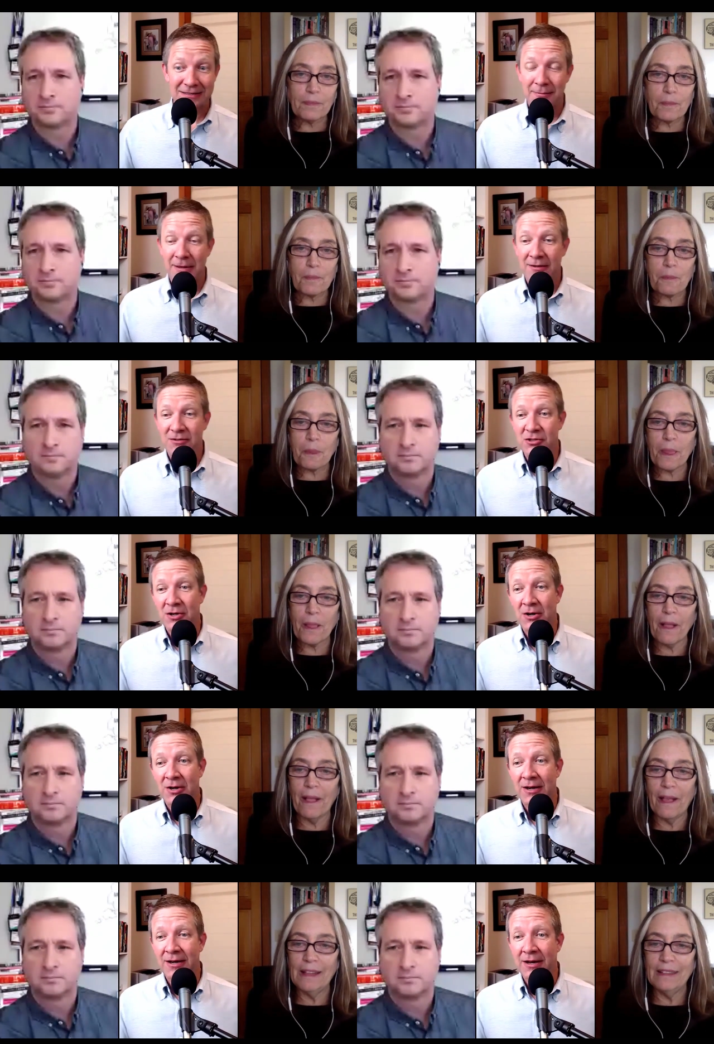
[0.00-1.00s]
Speaker 1: about
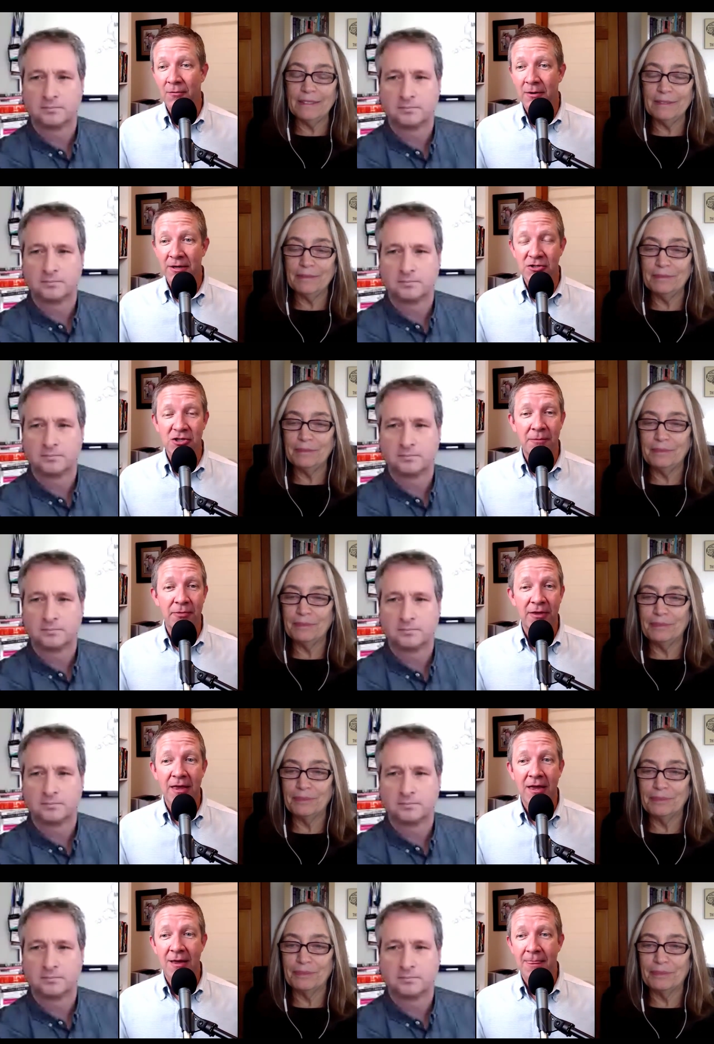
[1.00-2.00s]
starting. And I don't want to jump the
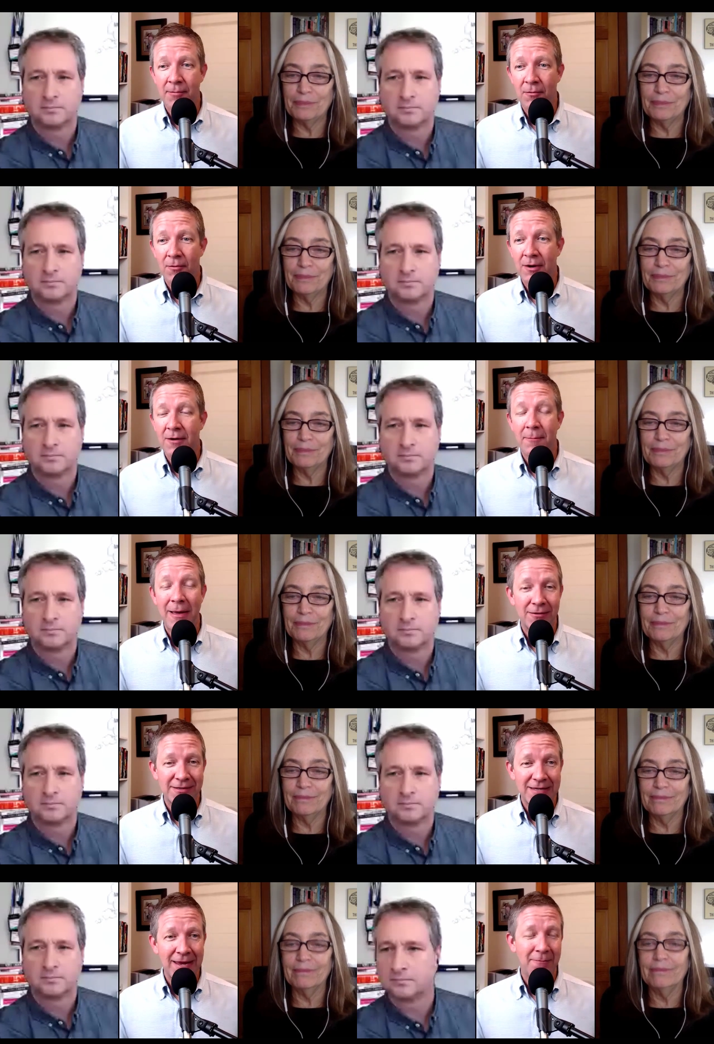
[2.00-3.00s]
gun, but what
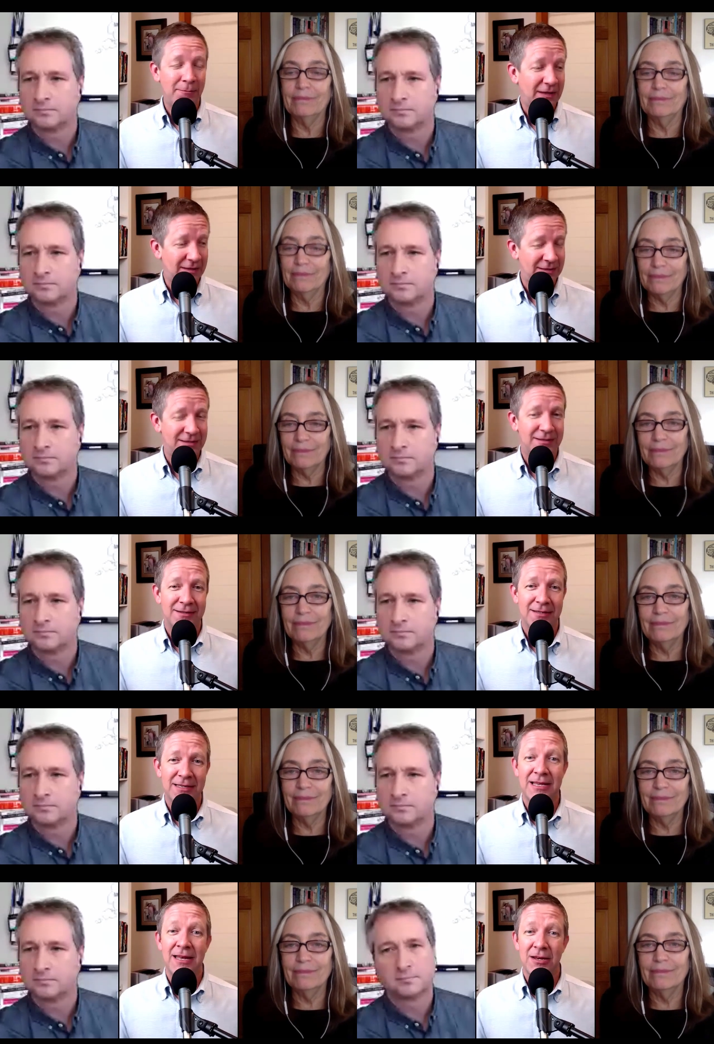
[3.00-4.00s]
about templates?
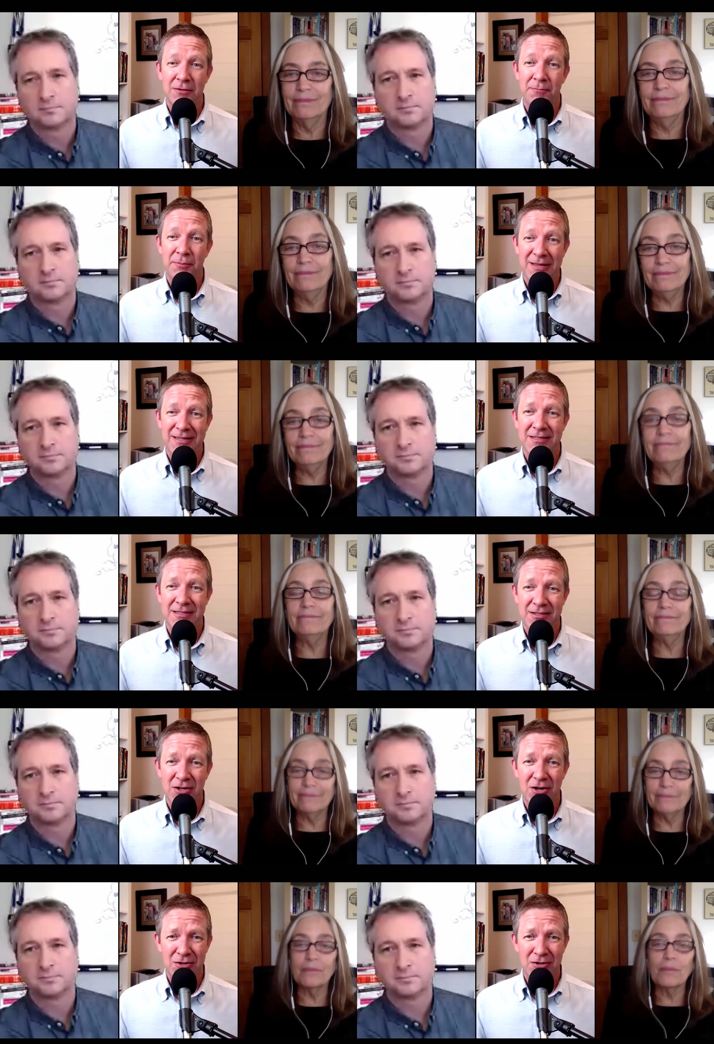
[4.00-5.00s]
Is that a good place to
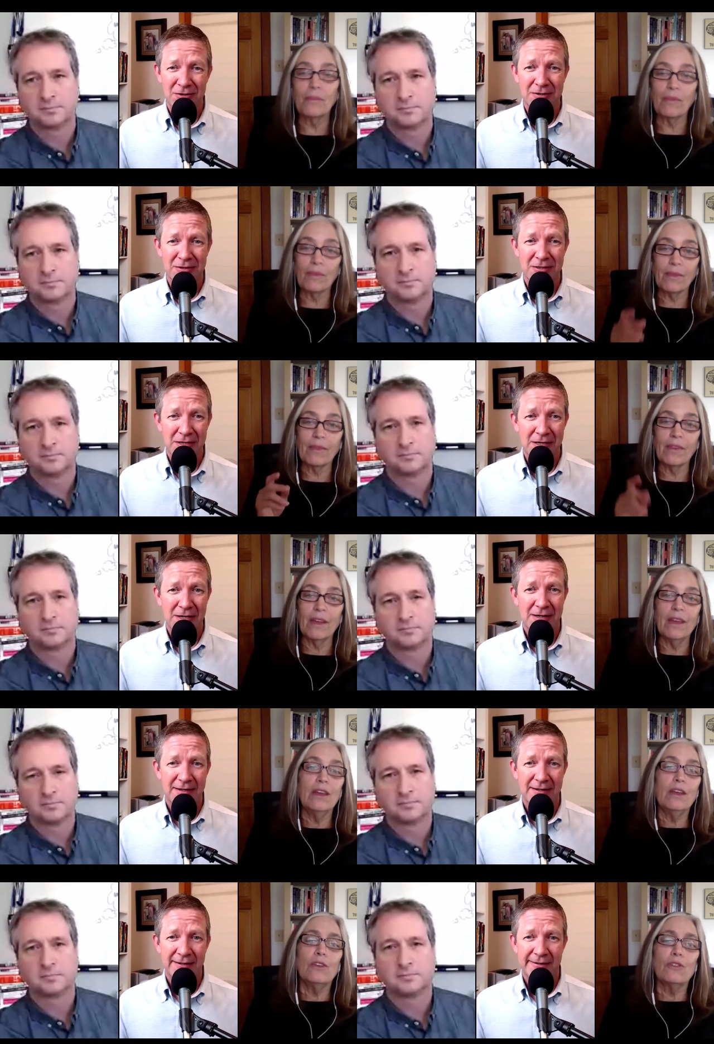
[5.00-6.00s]
Speaker 2: start?
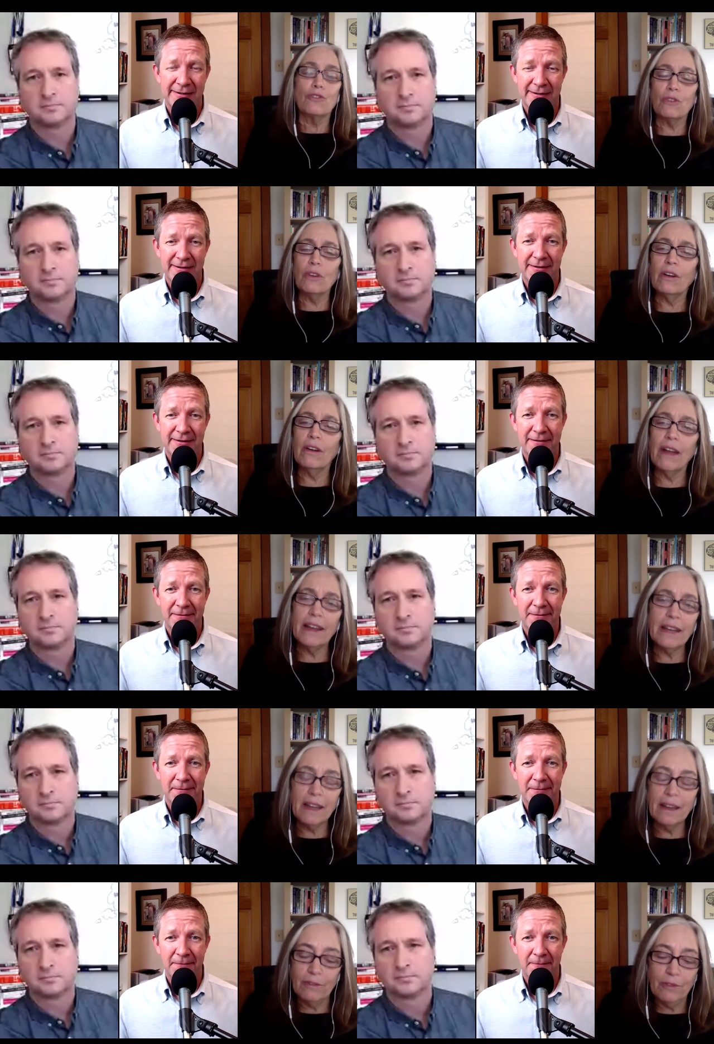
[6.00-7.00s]
Sure.
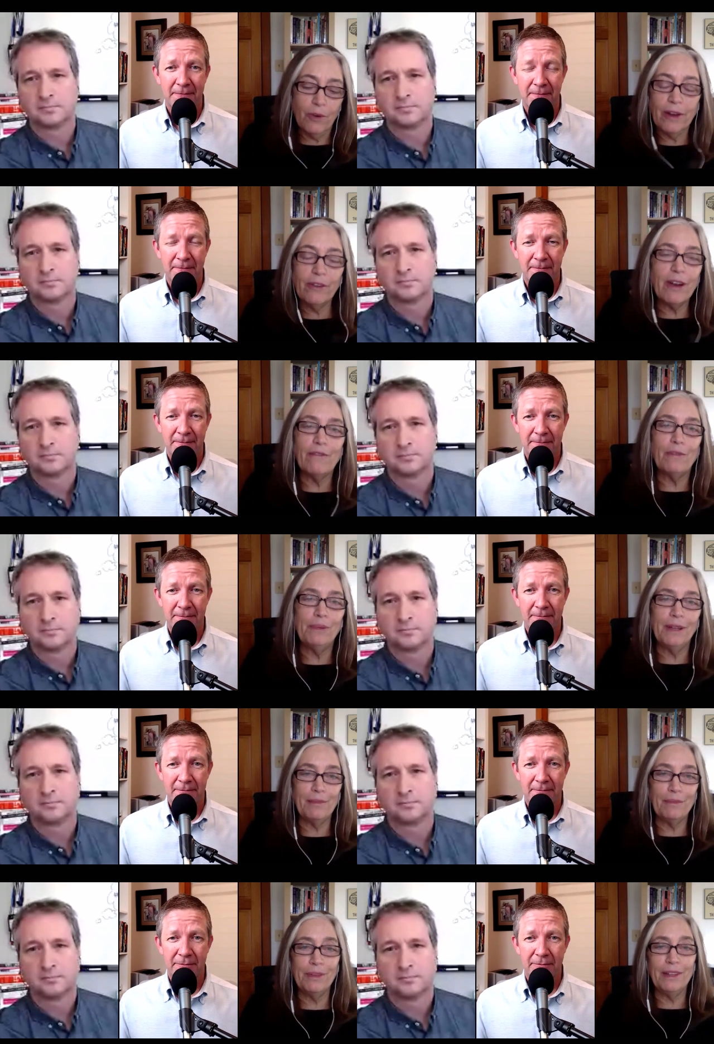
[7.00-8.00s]
And no, I don't have a
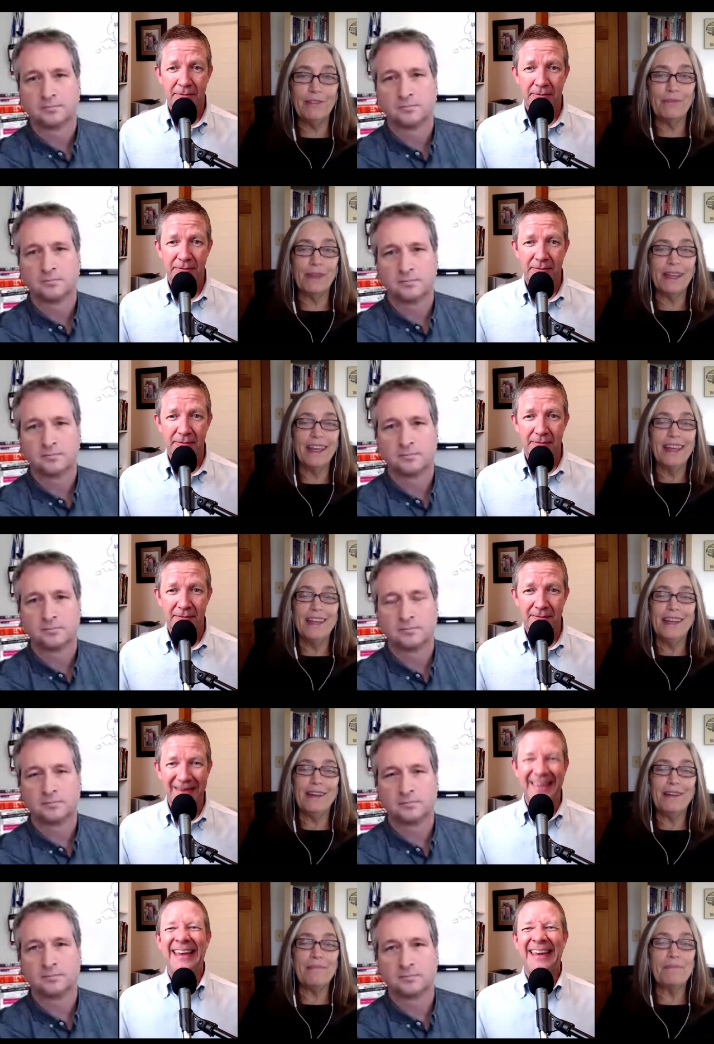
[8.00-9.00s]
plan. Believe me.
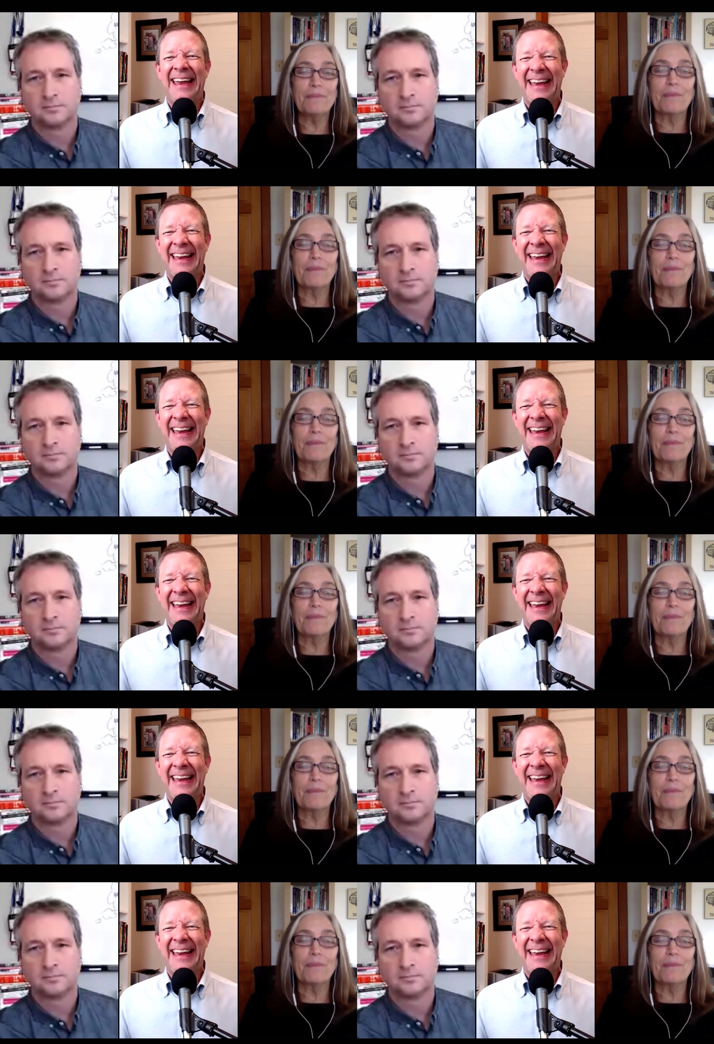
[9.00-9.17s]
Um,